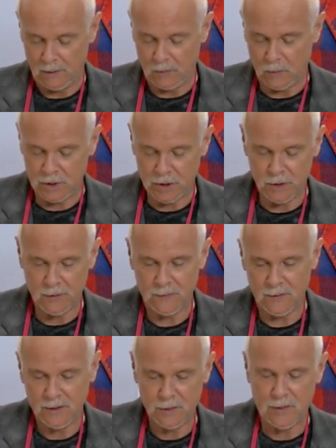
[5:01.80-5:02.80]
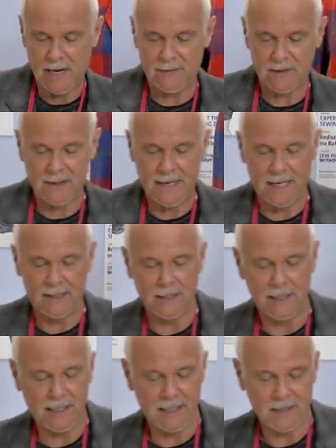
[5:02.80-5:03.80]
Once you've drafted that
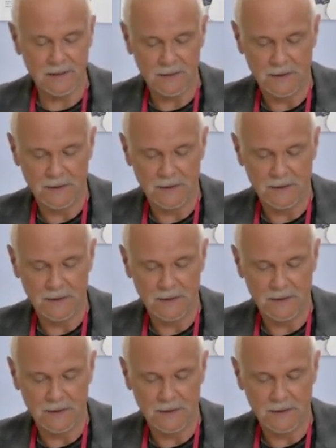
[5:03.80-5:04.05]
line,